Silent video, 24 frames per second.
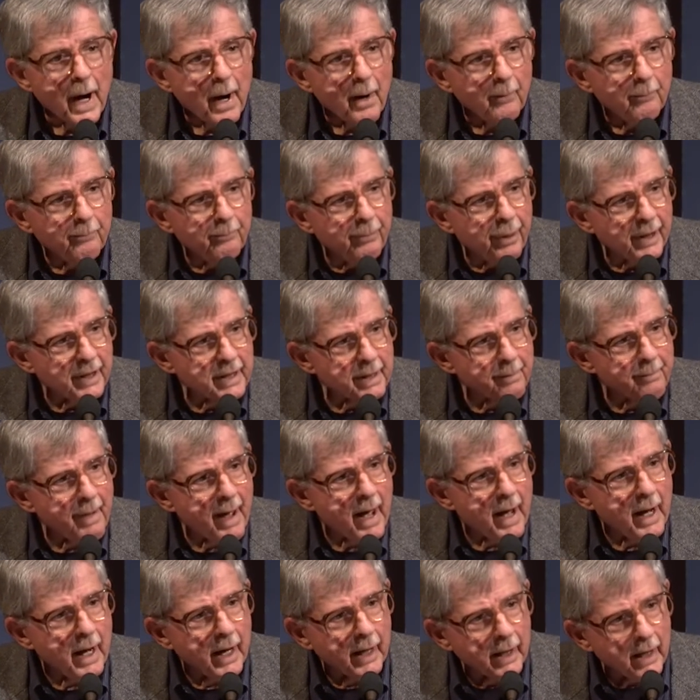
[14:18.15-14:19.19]
but
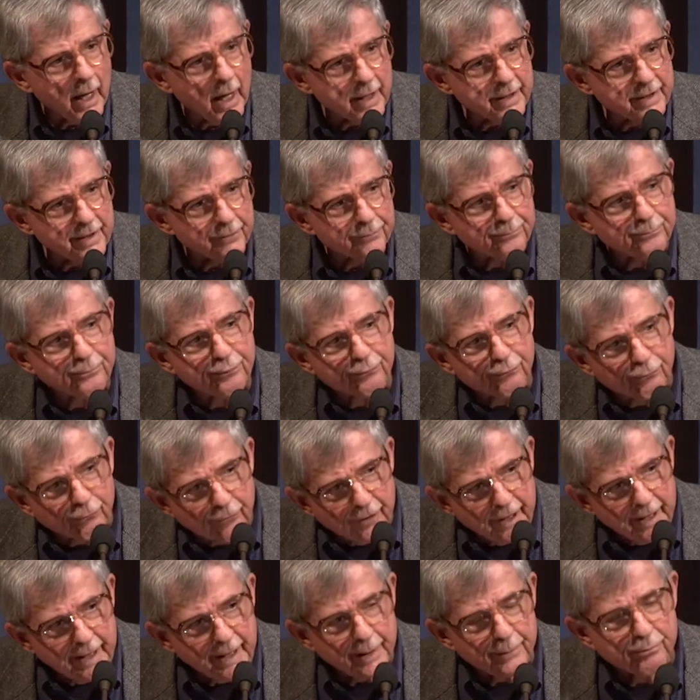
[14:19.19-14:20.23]
about a kind of
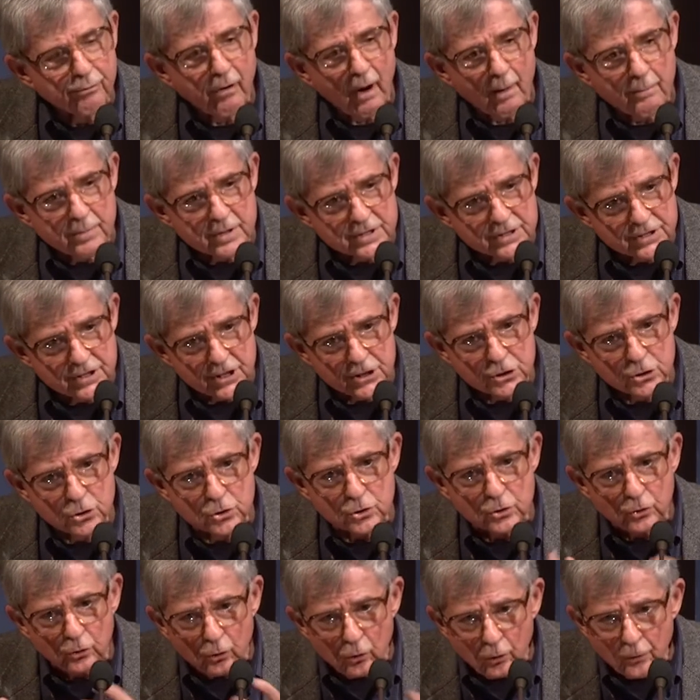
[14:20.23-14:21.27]

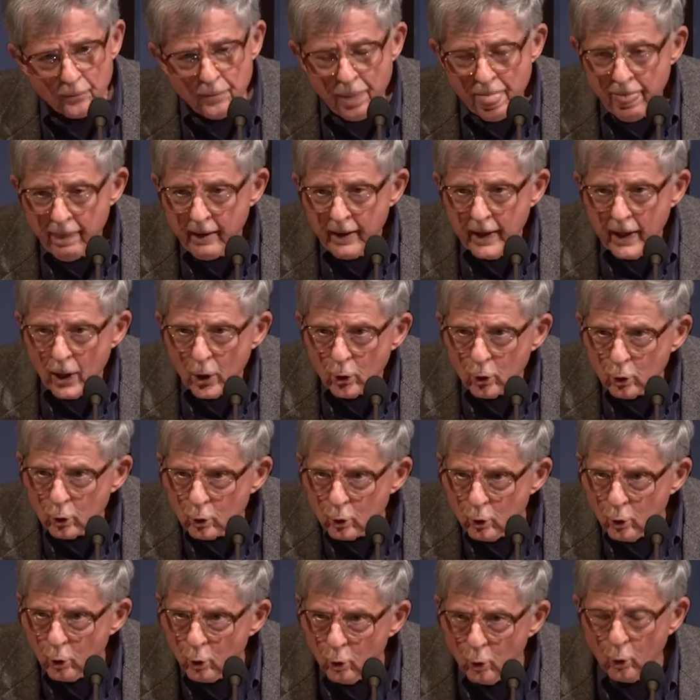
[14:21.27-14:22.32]
pre-propositional
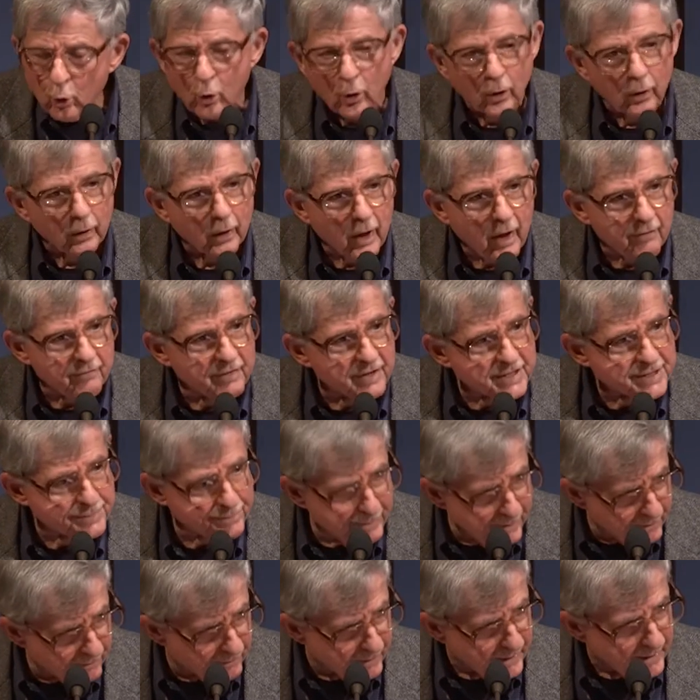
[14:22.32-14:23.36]
core of
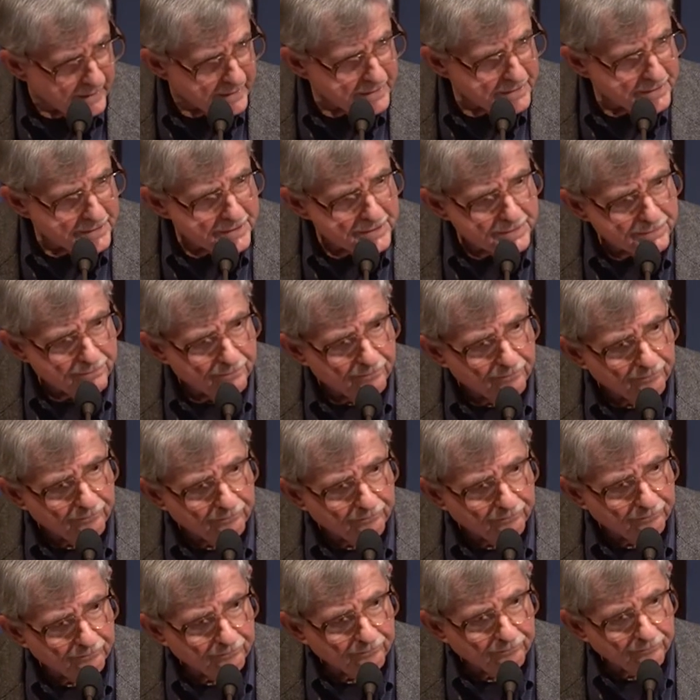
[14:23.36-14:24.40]
experience,
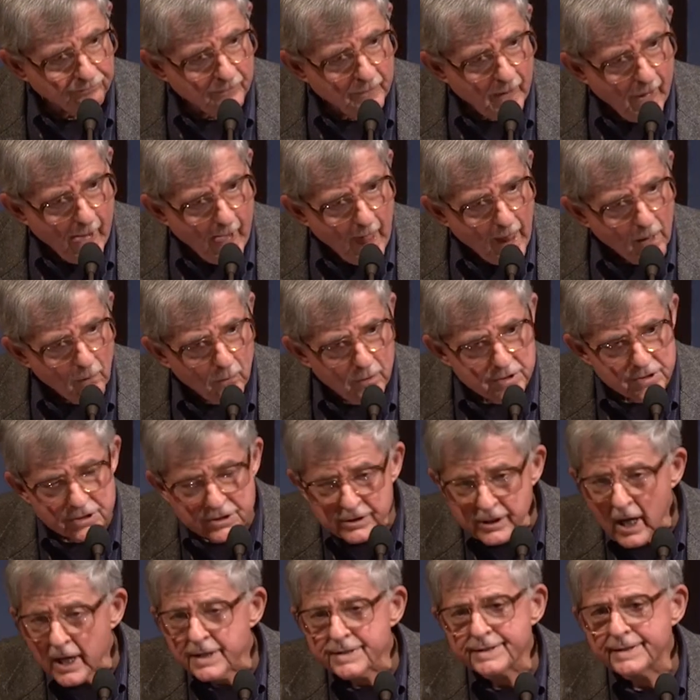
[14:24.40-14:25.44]
which
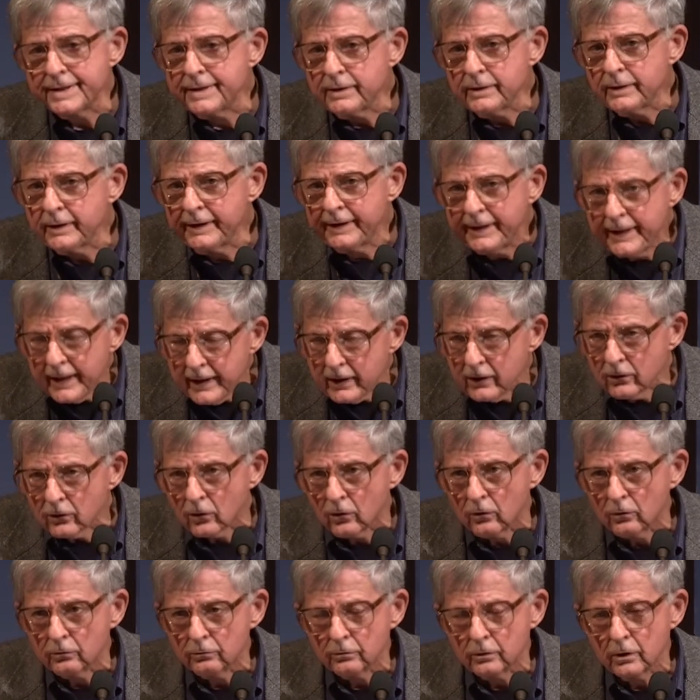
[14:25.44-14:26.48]
doesn't
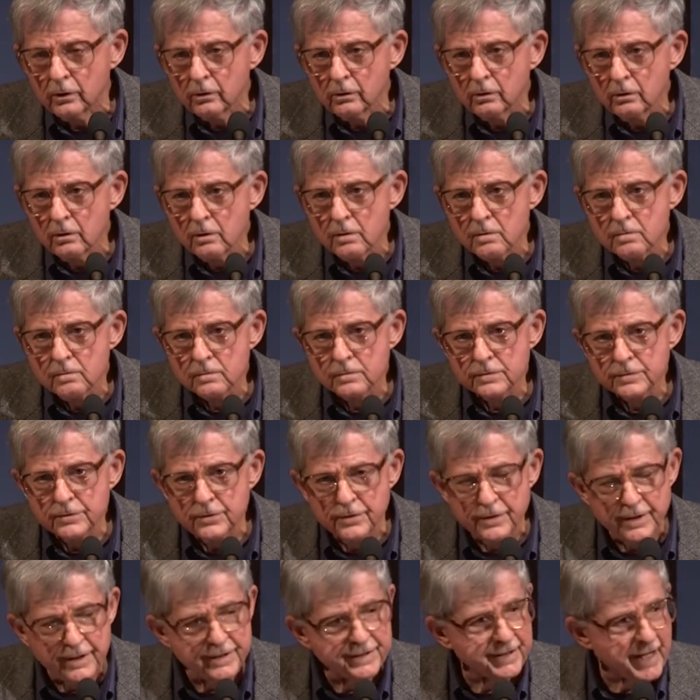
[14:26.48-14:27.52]
yield to
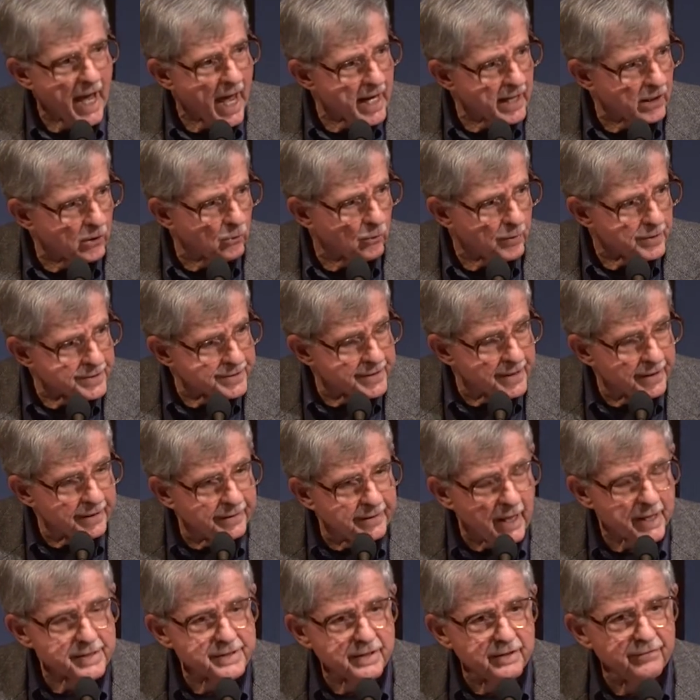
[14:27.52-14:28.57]
these categories and
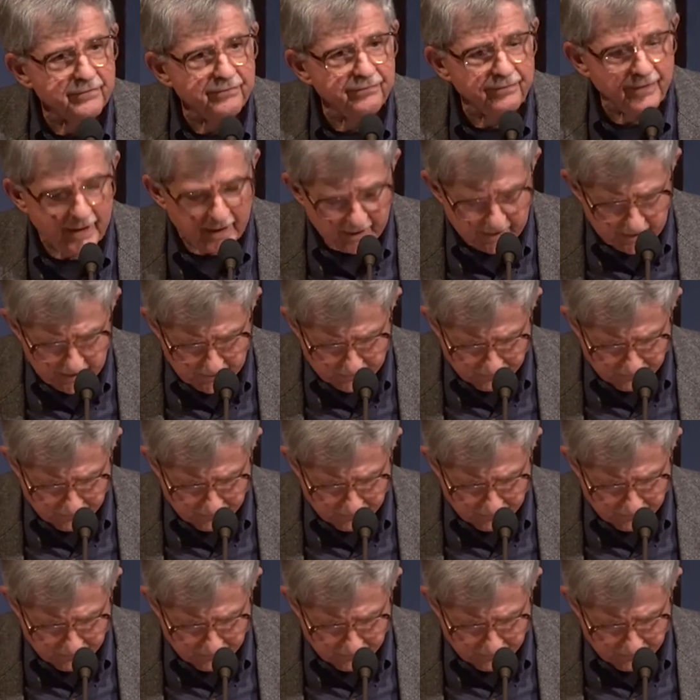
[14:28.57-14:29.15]
doesn't fit